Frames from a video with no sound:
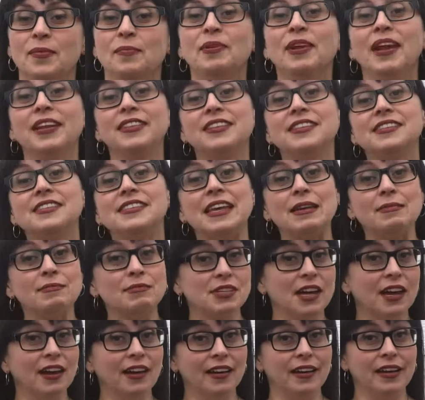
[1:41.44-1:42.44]
But at the same
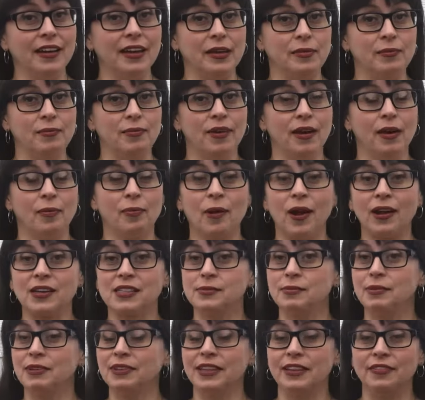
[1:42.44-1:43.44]
time,
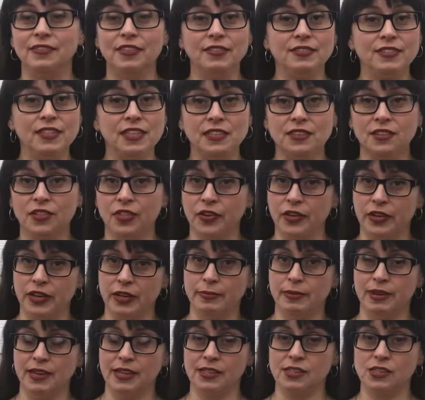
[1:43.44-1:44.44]
approximately 15 to
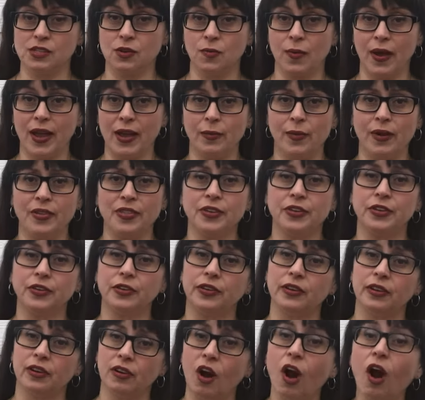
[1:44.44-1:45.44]
30 minutes away, whether
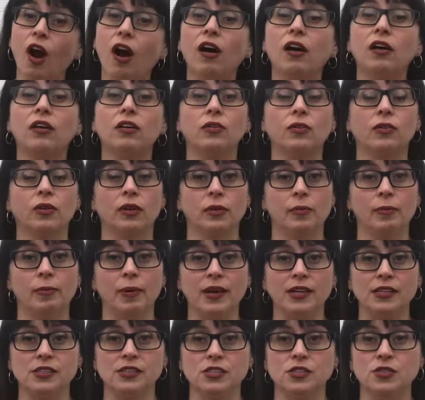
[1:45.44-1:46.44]
you're in a car or a
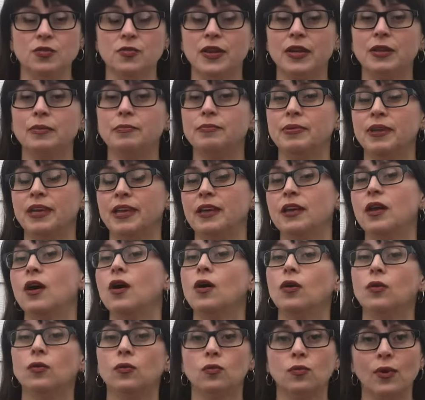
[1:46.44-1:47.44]
bus, you can be
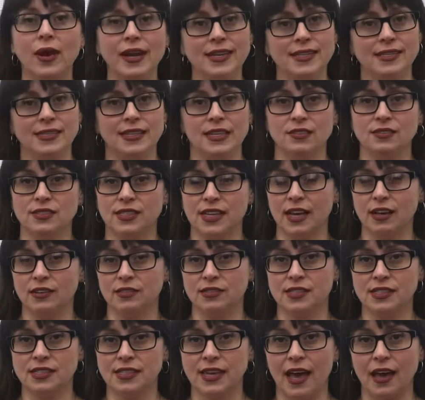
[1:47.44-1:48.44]
right
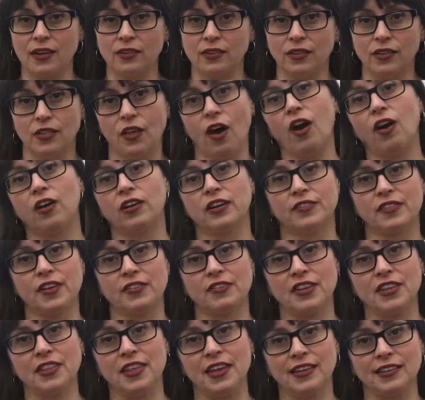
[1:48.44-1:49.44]
downtown Seattle in the heart of
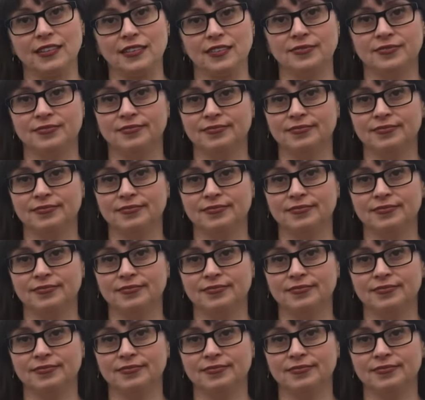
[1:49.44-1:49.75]
everything.